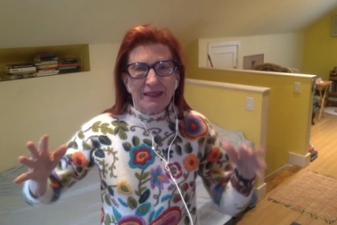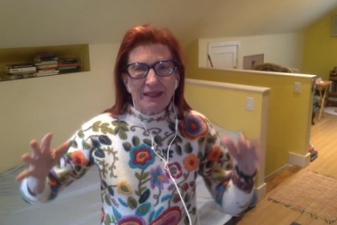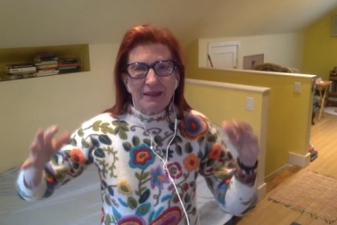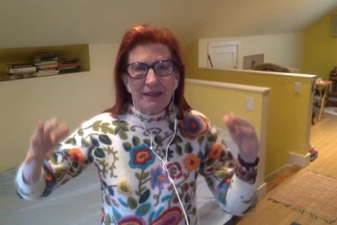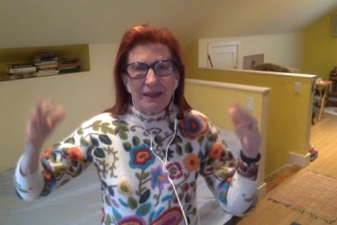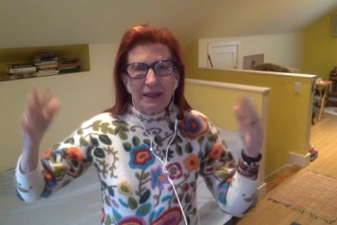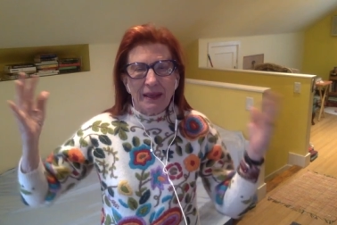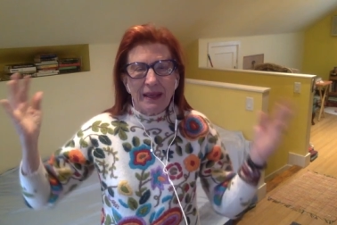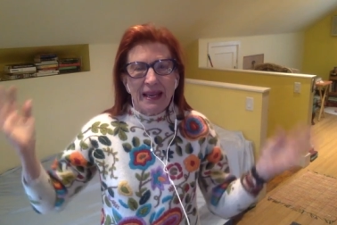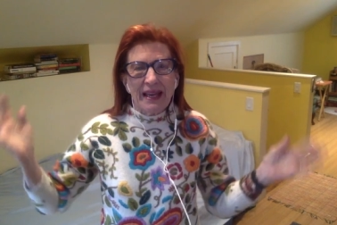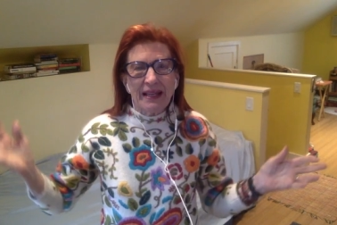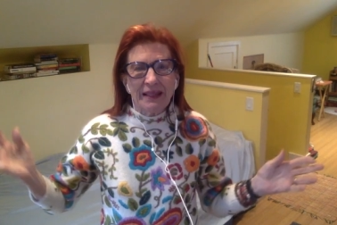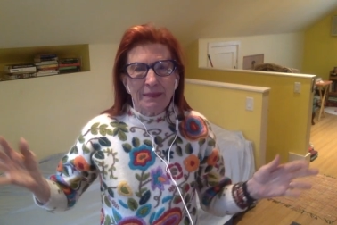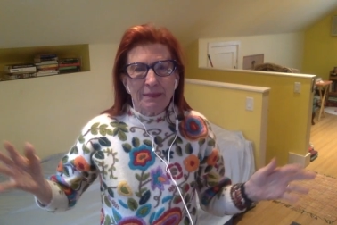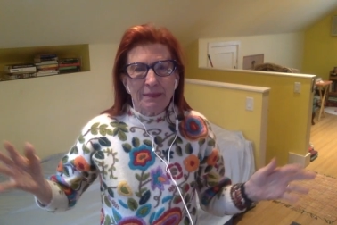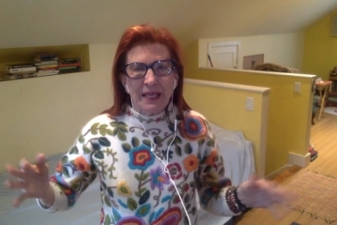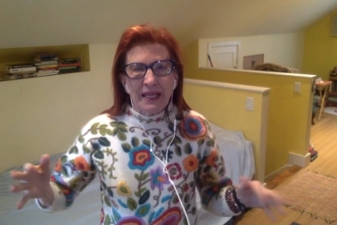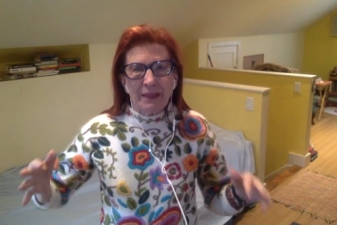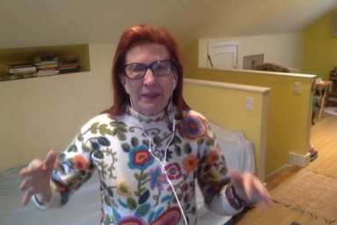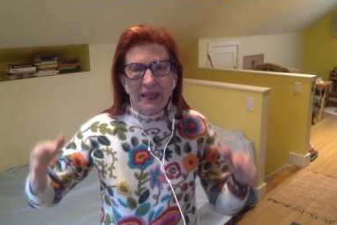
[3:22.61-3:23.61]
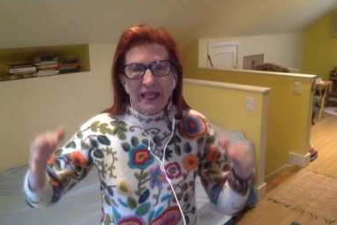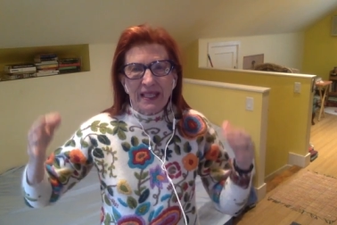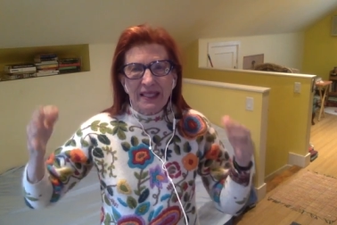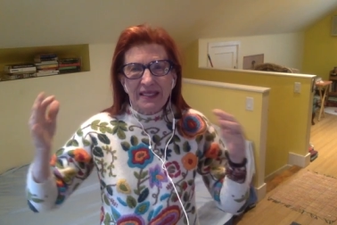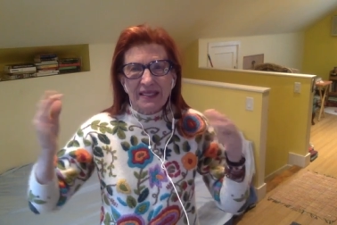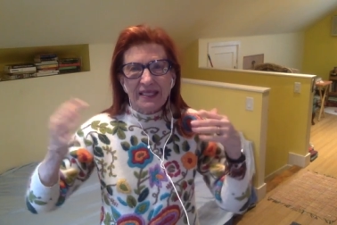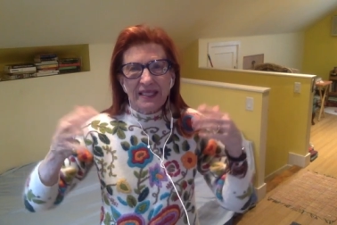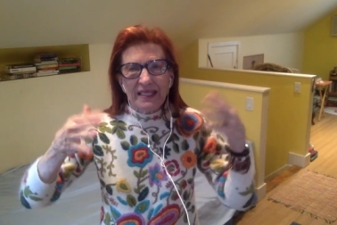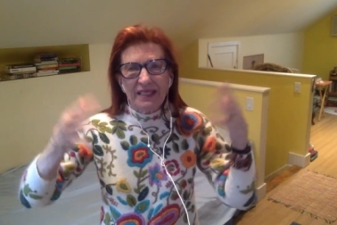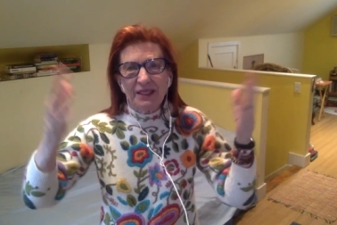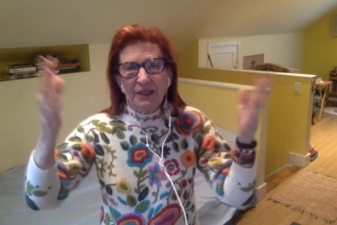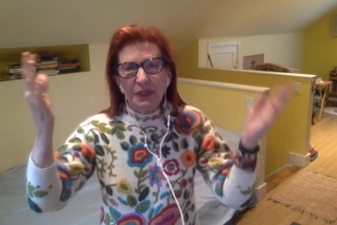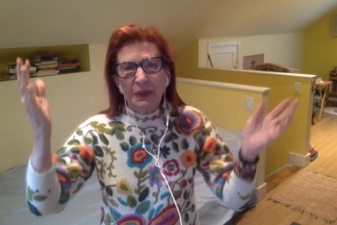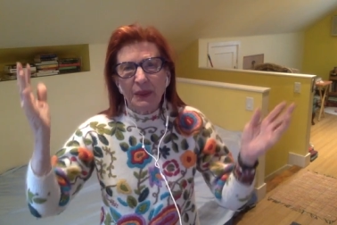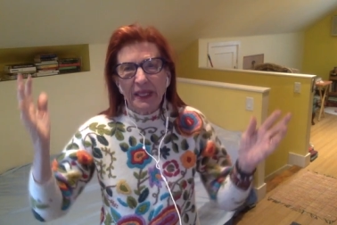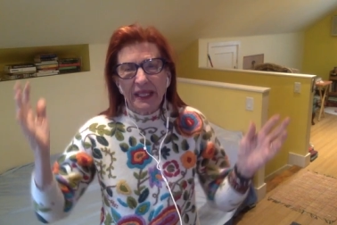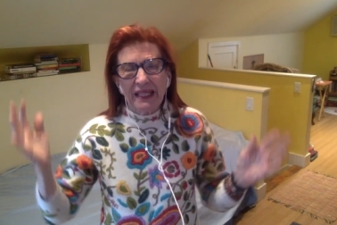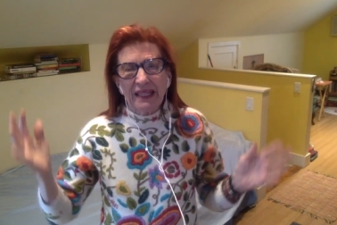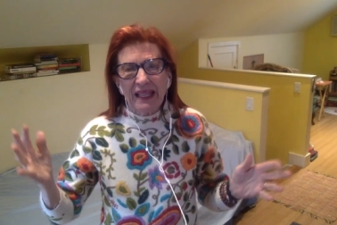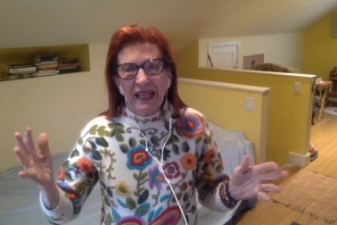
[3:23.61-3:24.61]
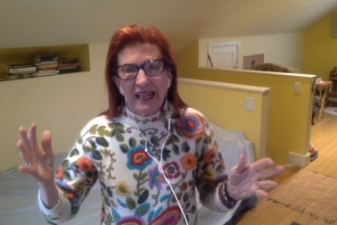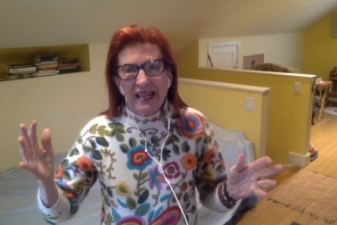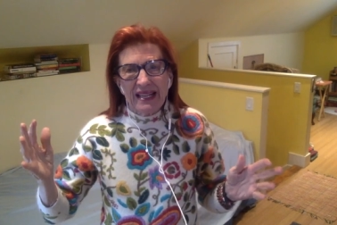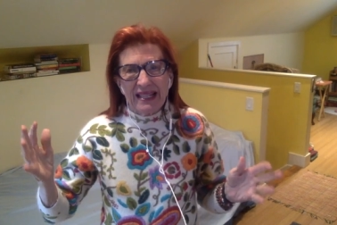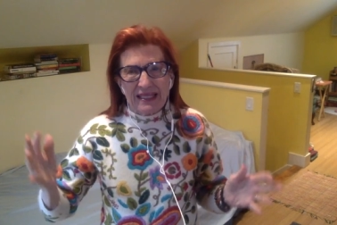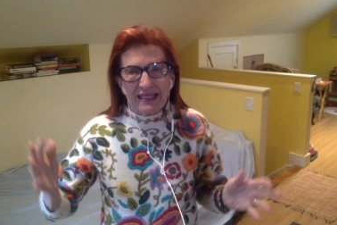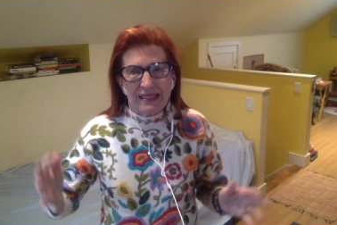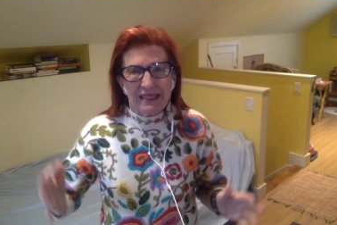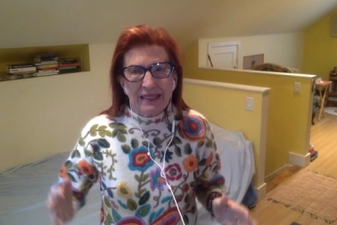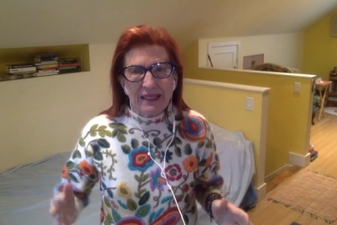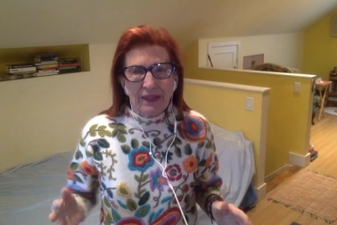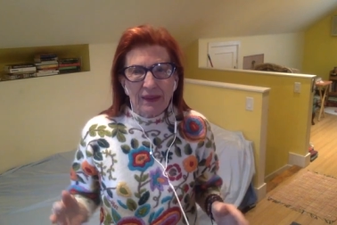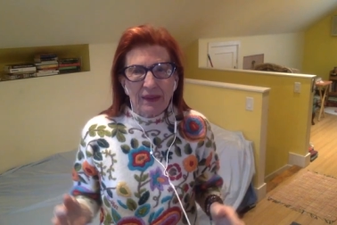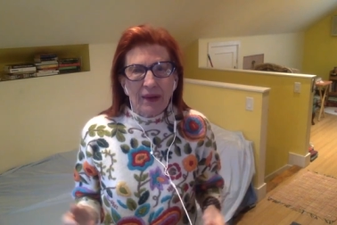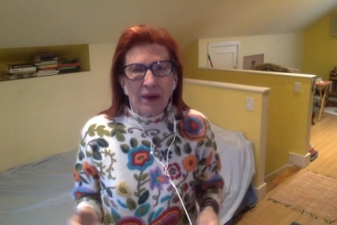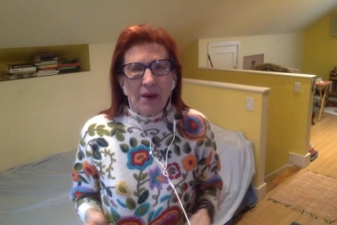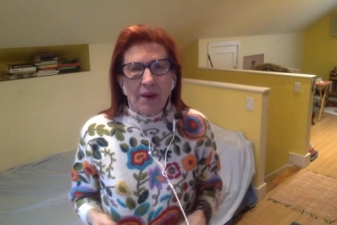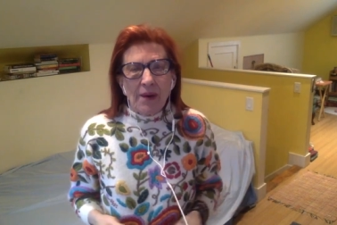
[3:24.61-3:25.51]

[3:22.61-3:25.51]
the enemy because he's doing this and